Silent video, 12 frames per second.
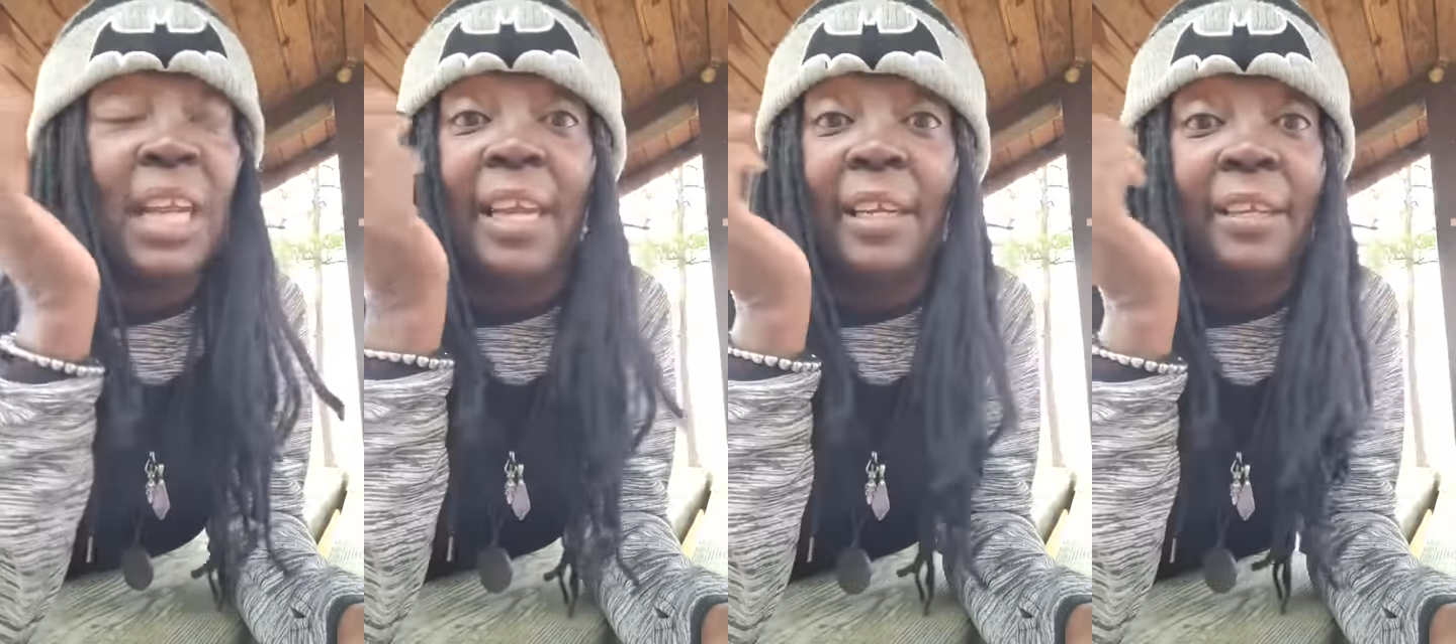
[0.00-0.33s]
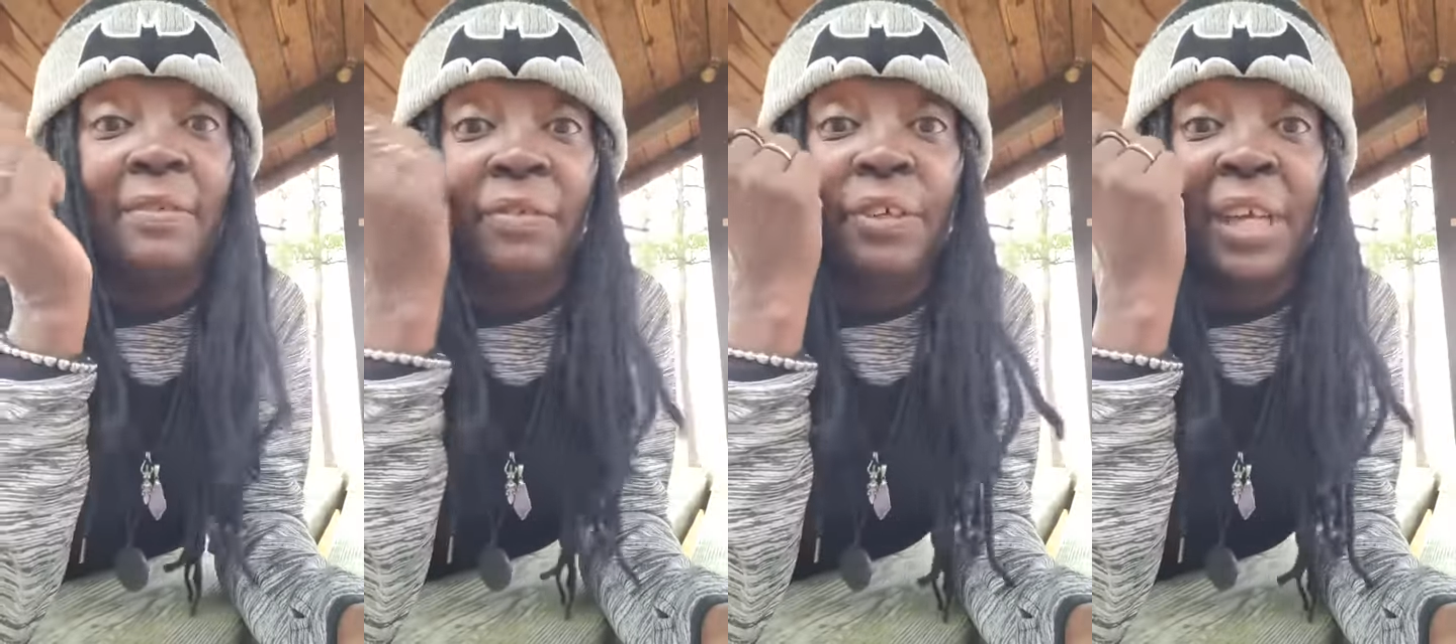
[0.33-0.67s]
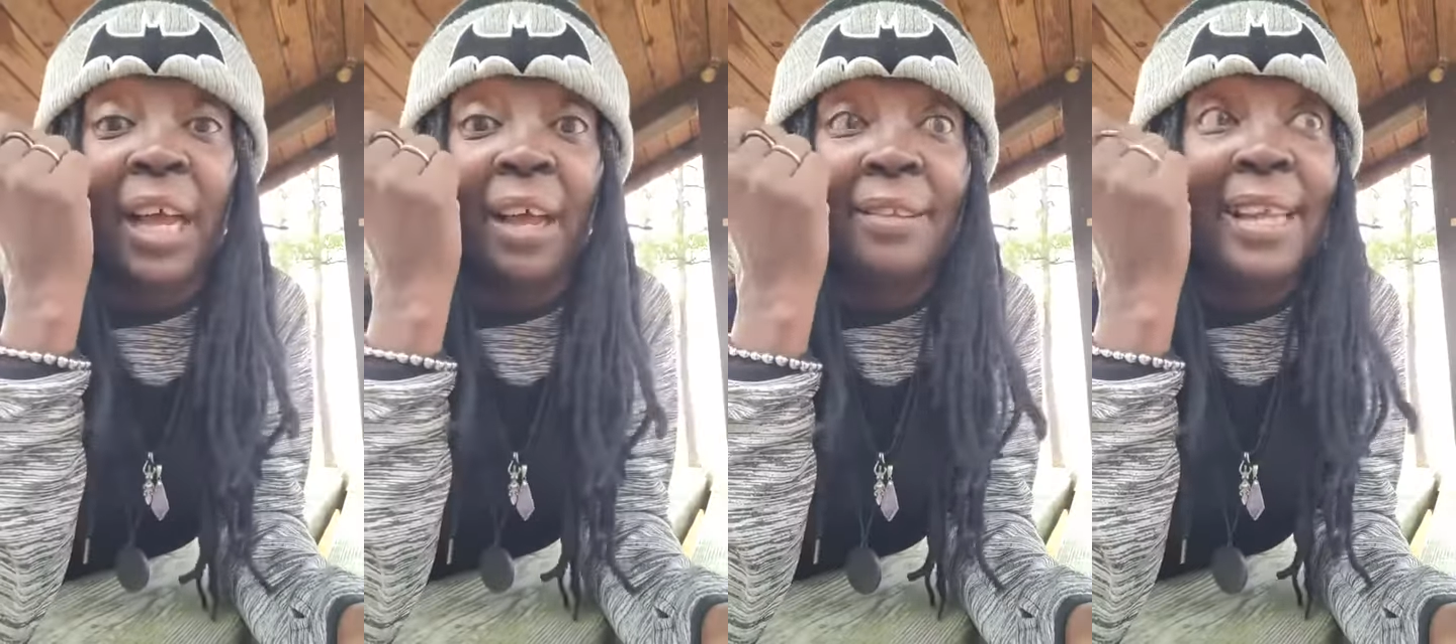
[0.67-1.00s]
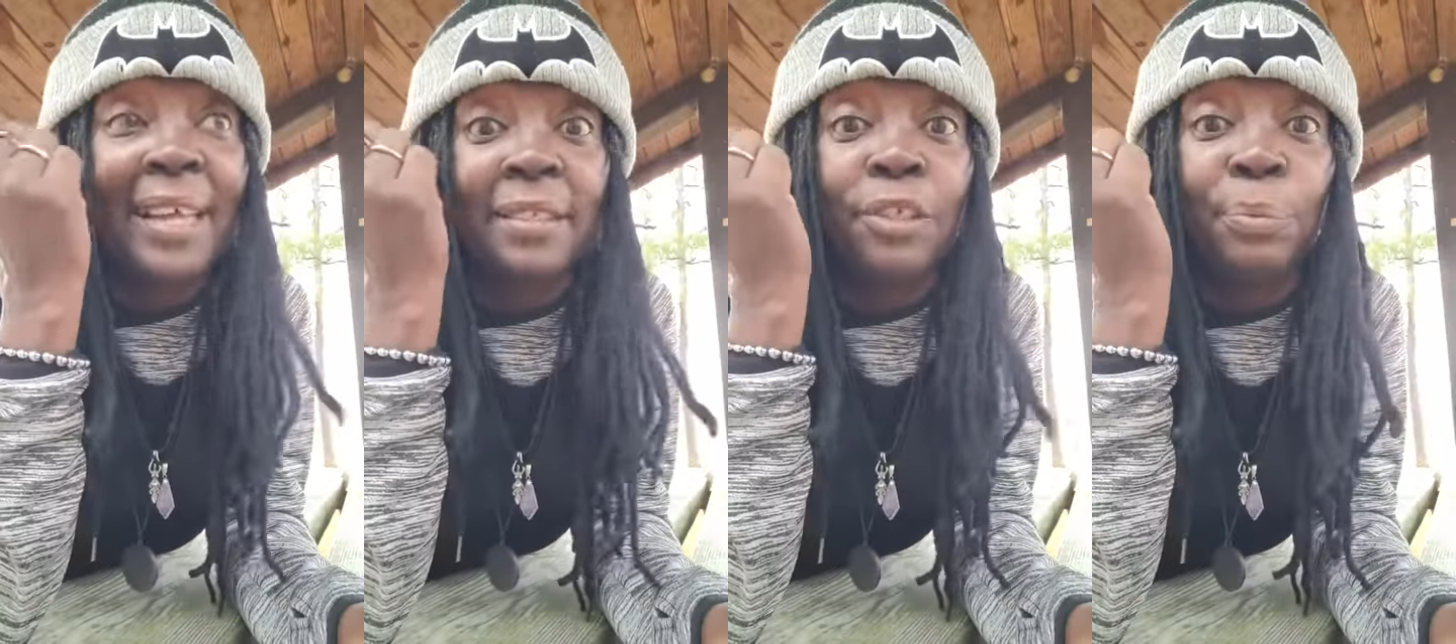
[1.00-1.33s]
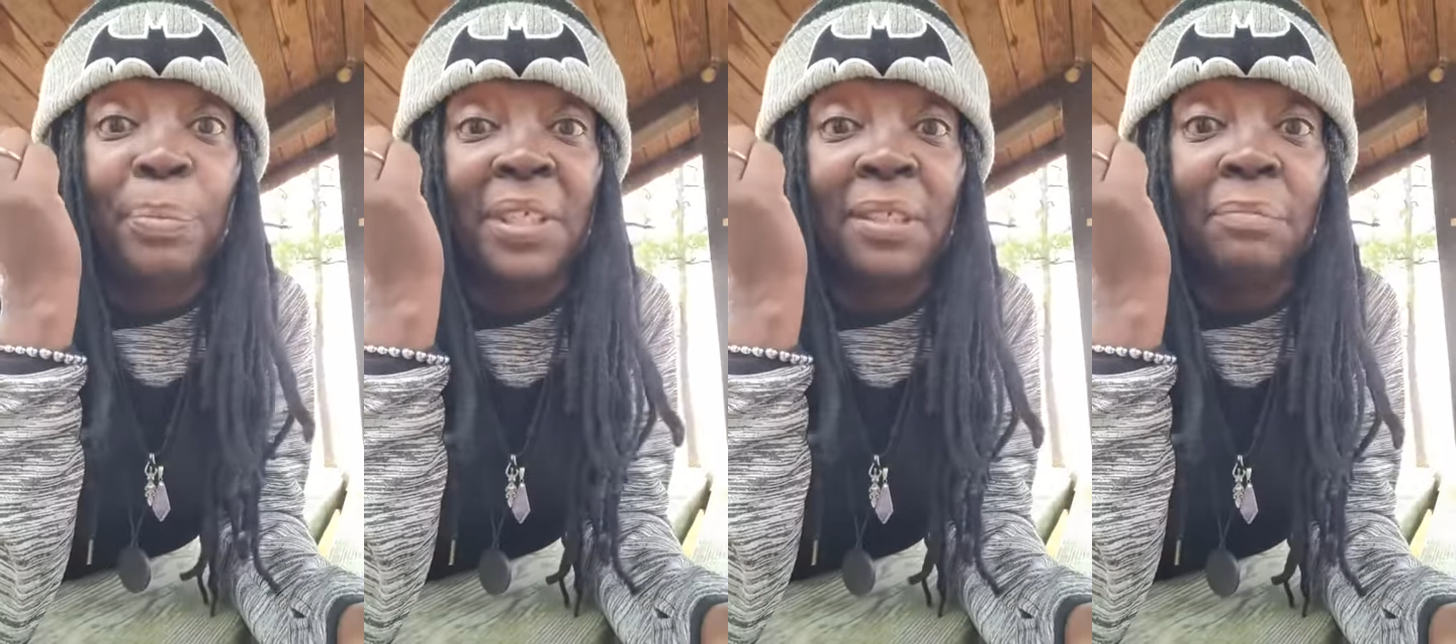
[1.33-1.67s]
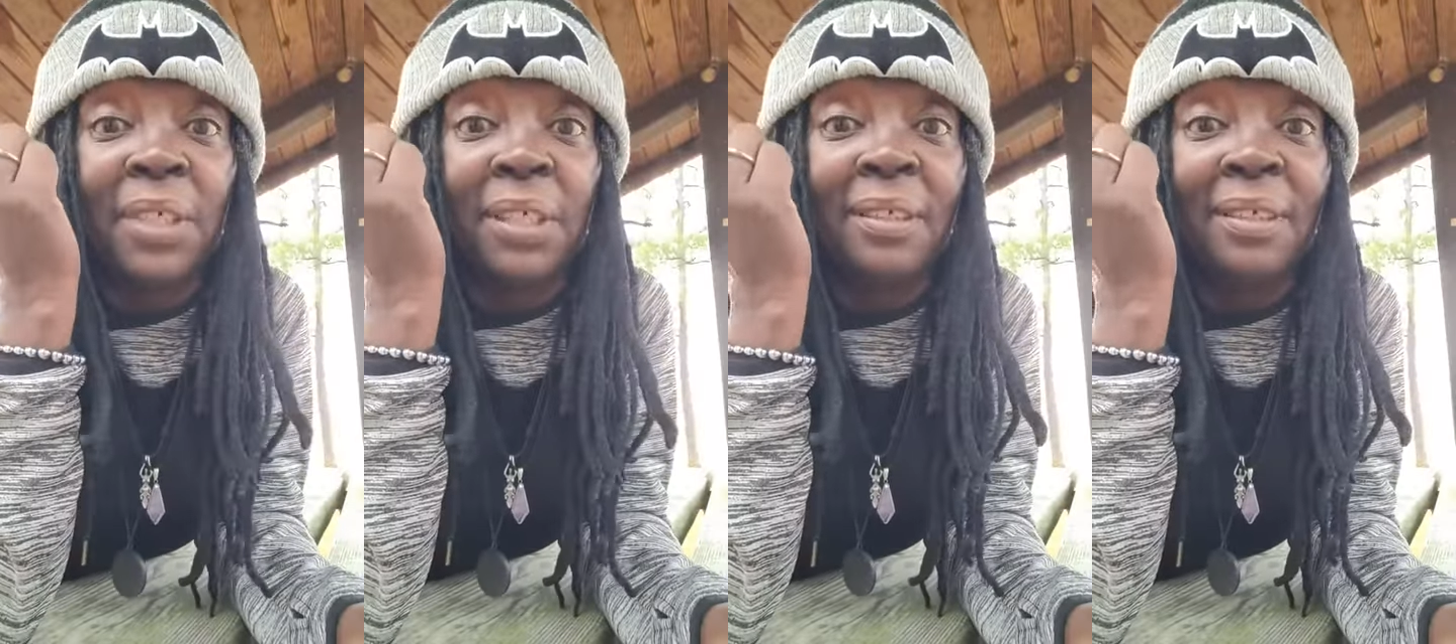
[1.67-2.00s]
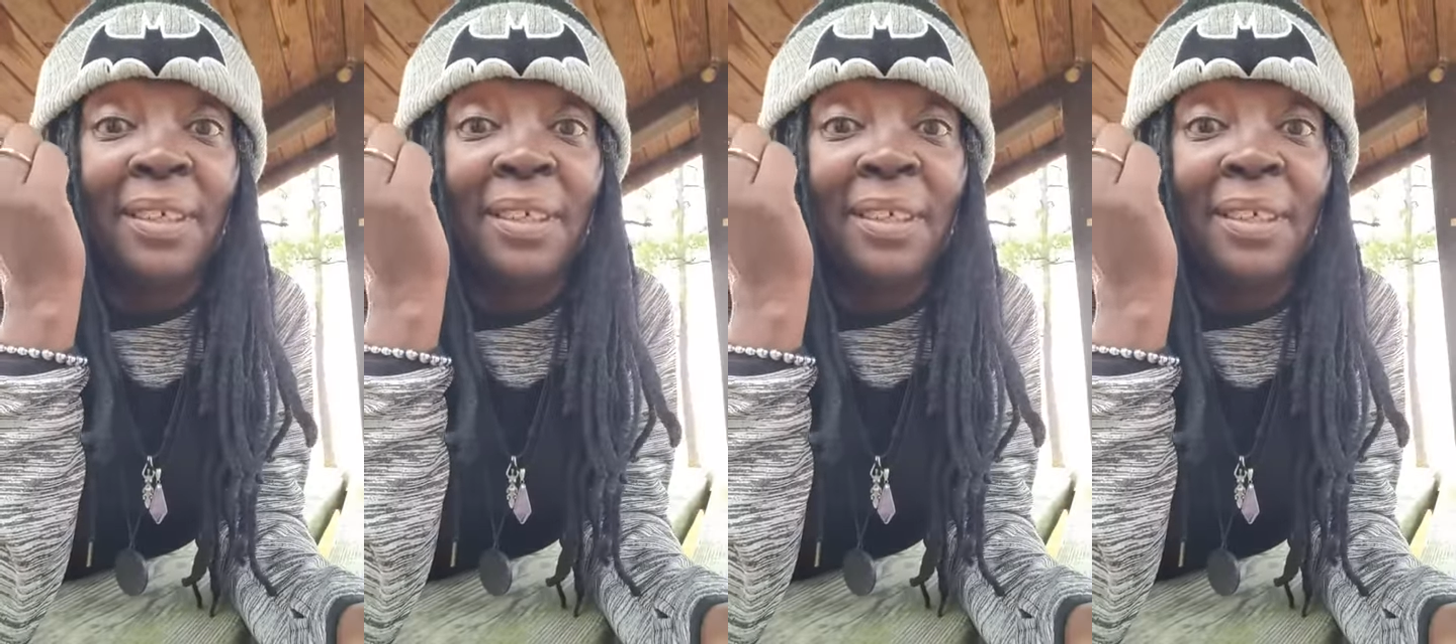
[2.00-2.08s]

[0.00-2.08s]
to like live or die. That's stupid to me.